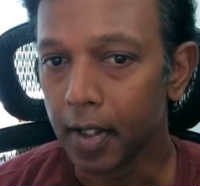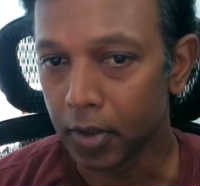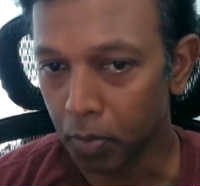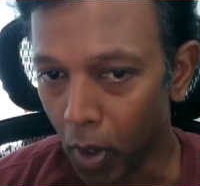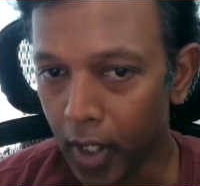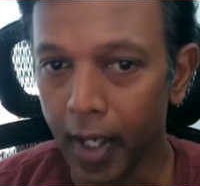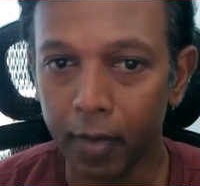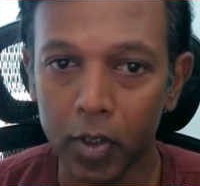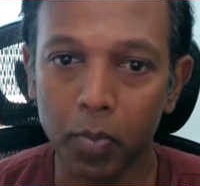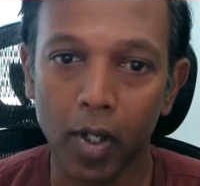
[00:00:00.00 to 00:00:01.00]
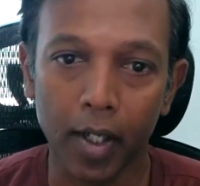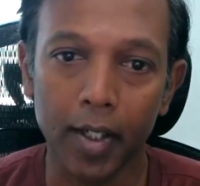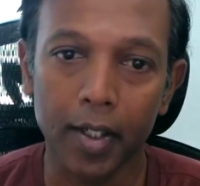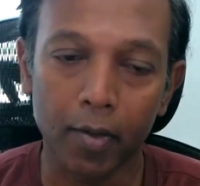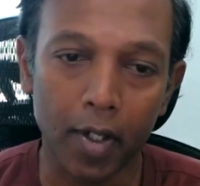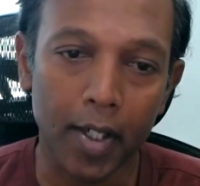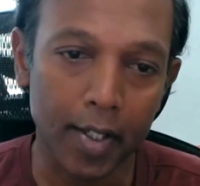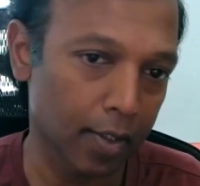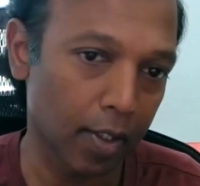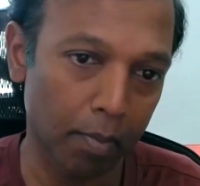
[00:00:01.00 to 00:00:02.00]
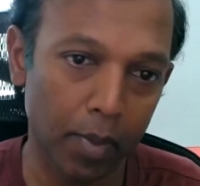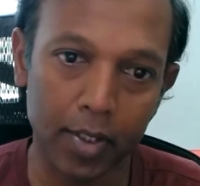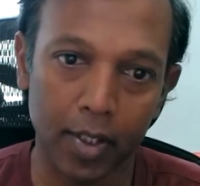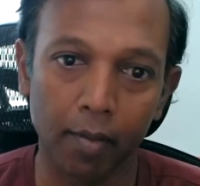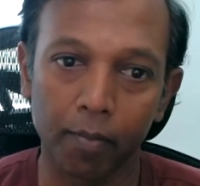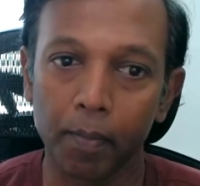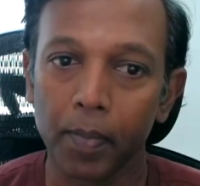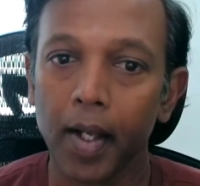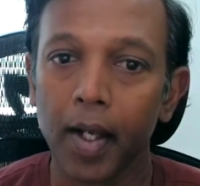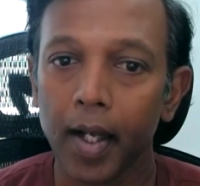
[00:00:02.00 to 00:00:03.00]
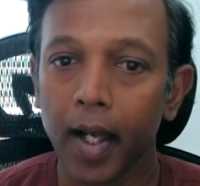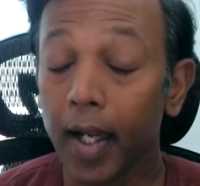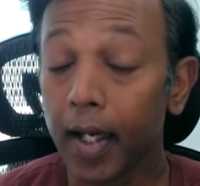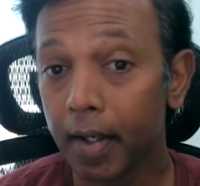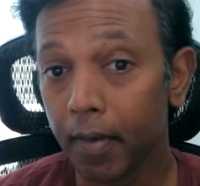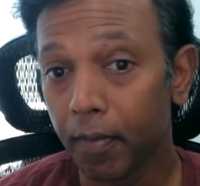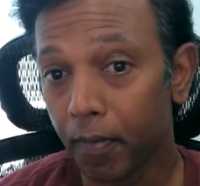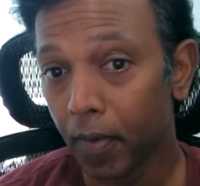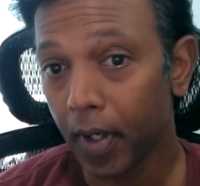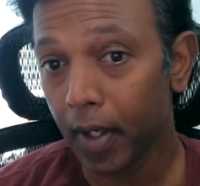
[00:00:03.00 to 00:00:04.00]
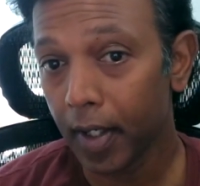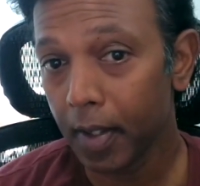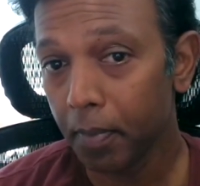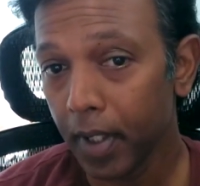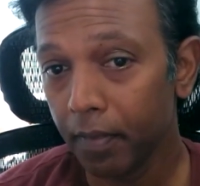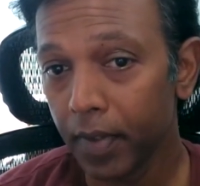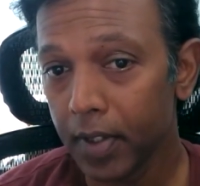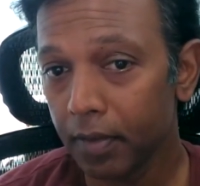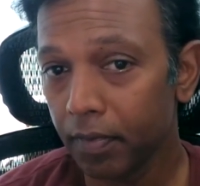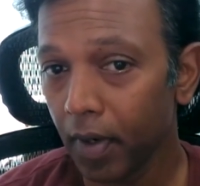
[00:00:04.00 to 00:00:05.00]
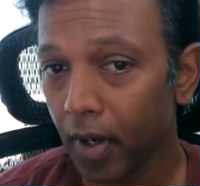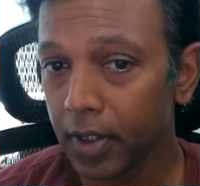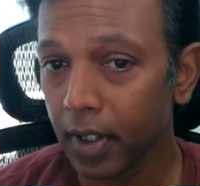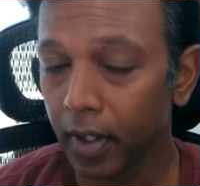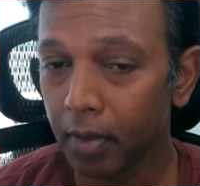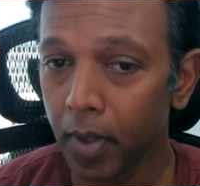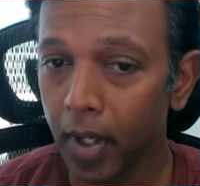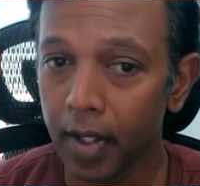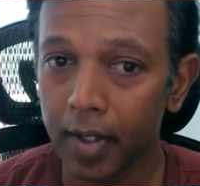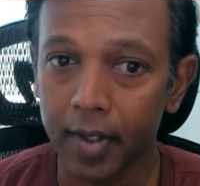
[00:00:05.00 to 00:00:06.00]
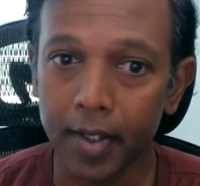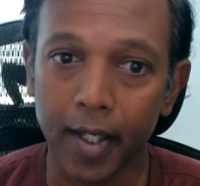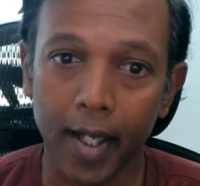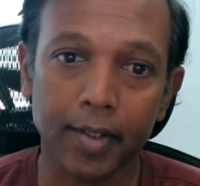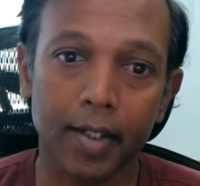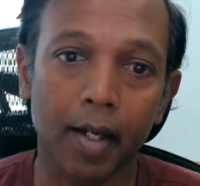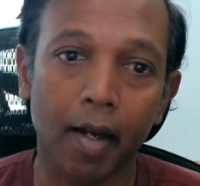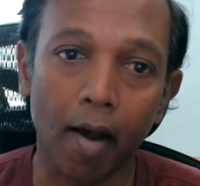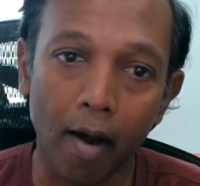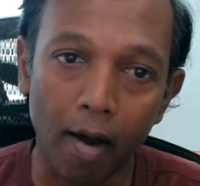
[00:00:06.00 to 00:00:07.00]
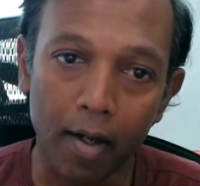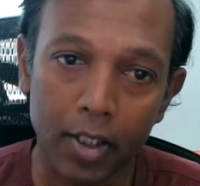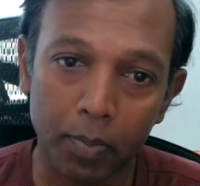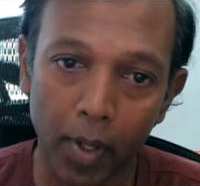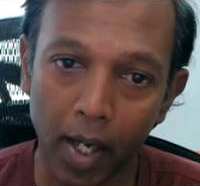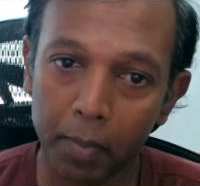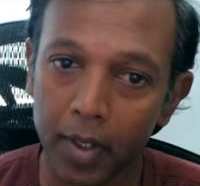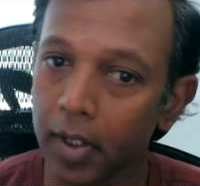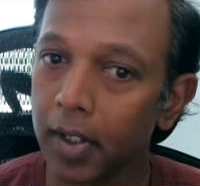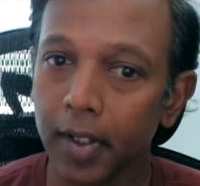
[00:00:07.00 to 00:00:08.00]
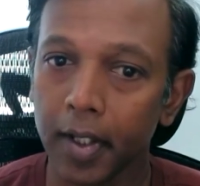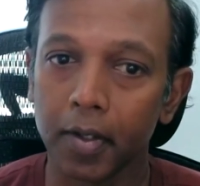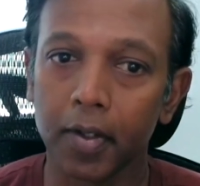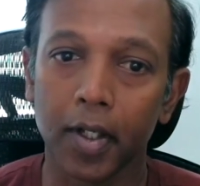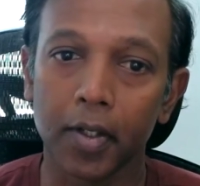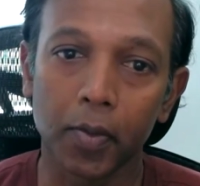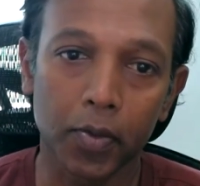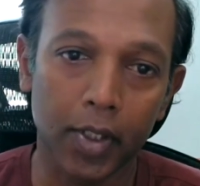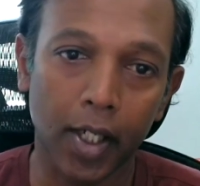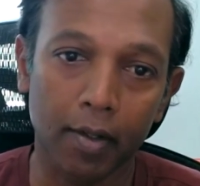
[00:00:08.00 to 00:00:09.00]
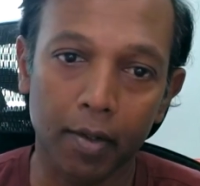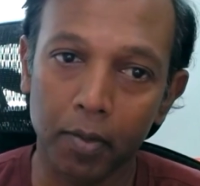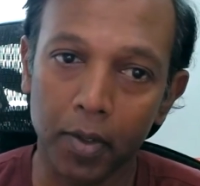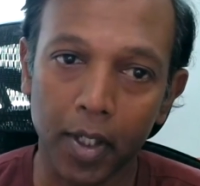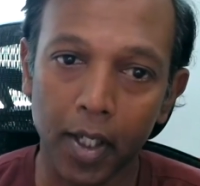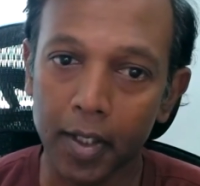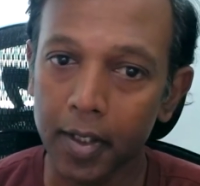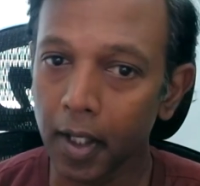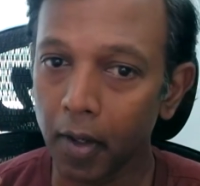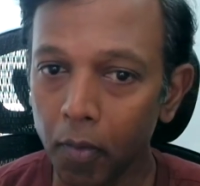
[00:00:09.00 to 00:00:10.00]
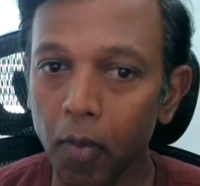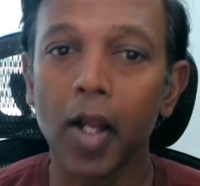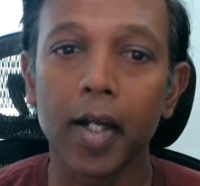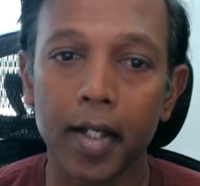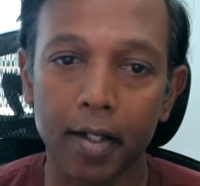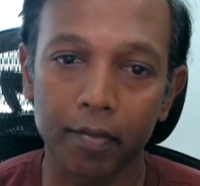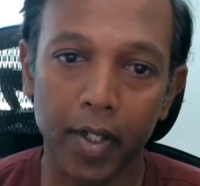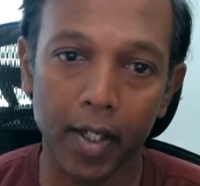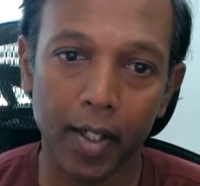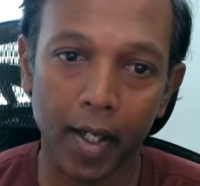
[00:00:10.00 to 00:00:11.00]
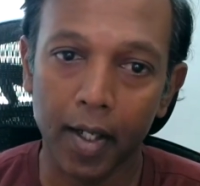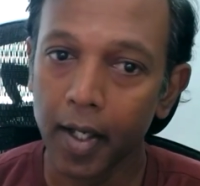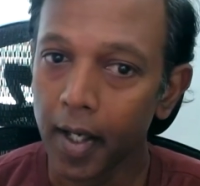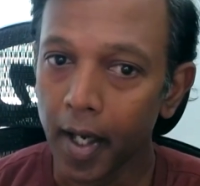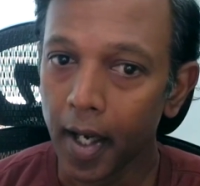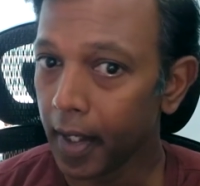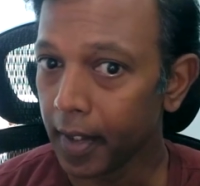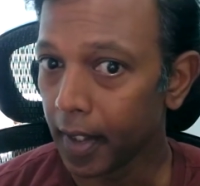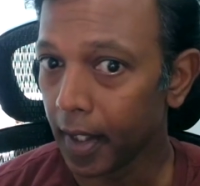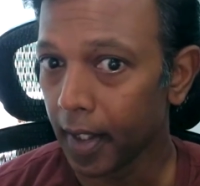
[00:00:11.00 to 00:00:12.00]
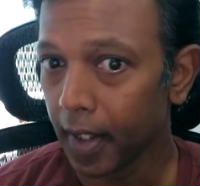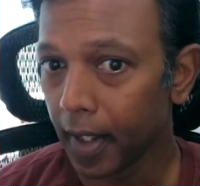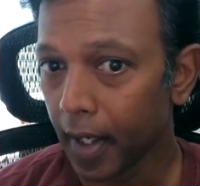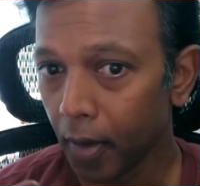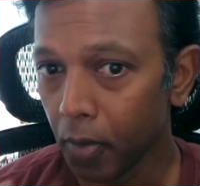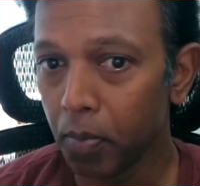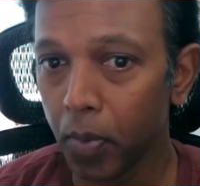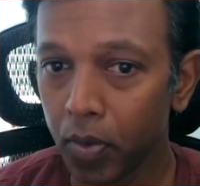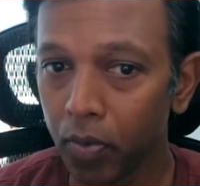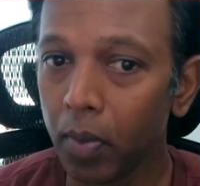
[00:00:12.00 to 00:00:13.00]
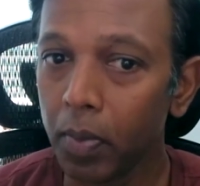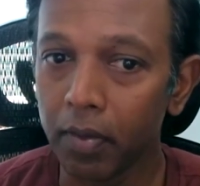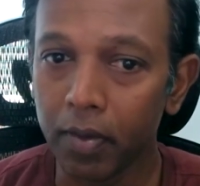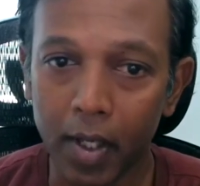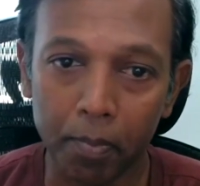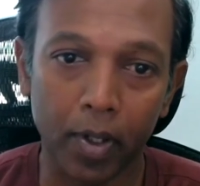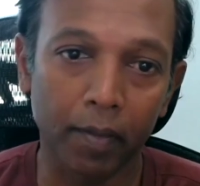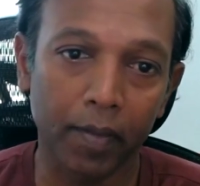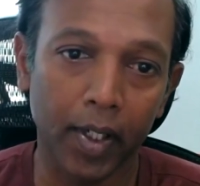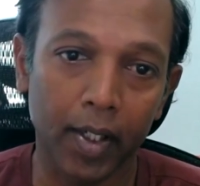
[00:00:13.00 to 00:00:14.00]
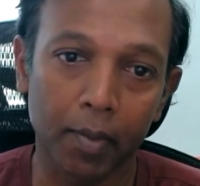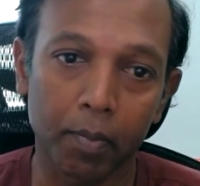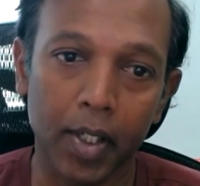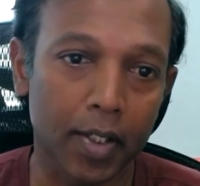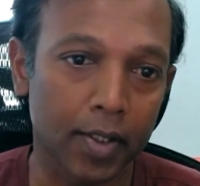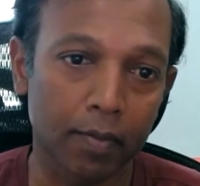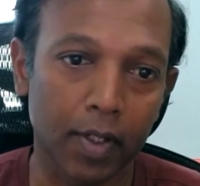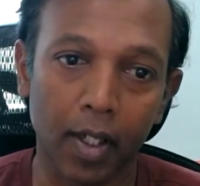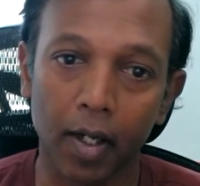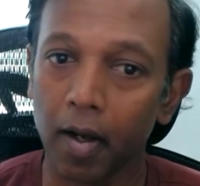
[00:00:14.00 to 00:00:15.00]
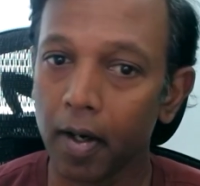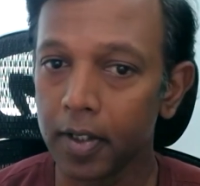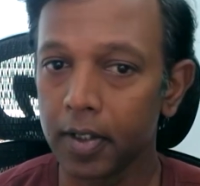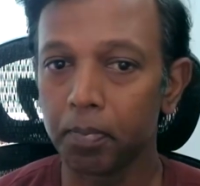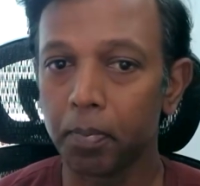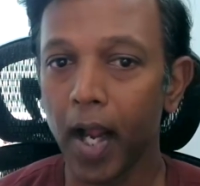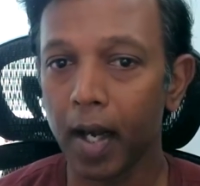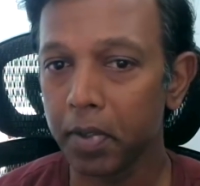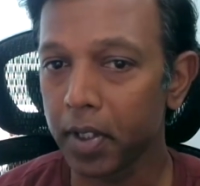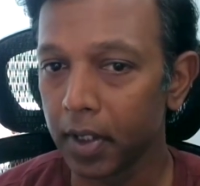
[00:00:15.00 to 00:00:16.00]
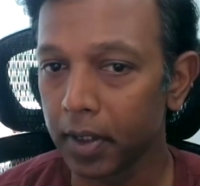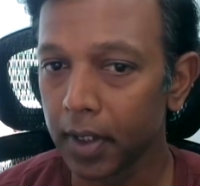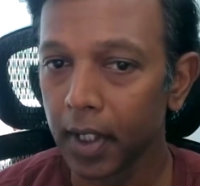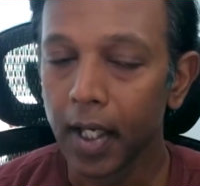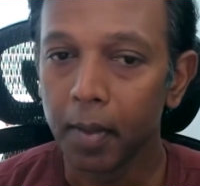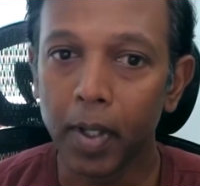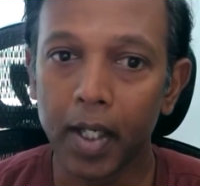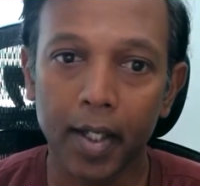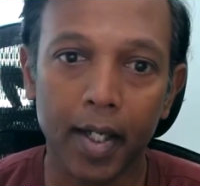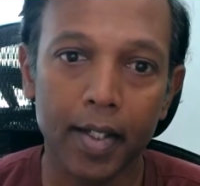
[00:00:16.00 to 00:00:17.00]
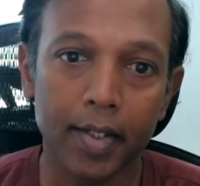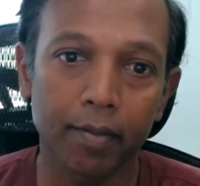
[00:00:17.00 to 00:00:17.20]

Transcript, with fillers: small language model in your desktop itself and uh, what are all the benefits of large language model? It has large parameter, and you can use that to get the quality of data and uh, output will be very perfect because of the large parameter. But in case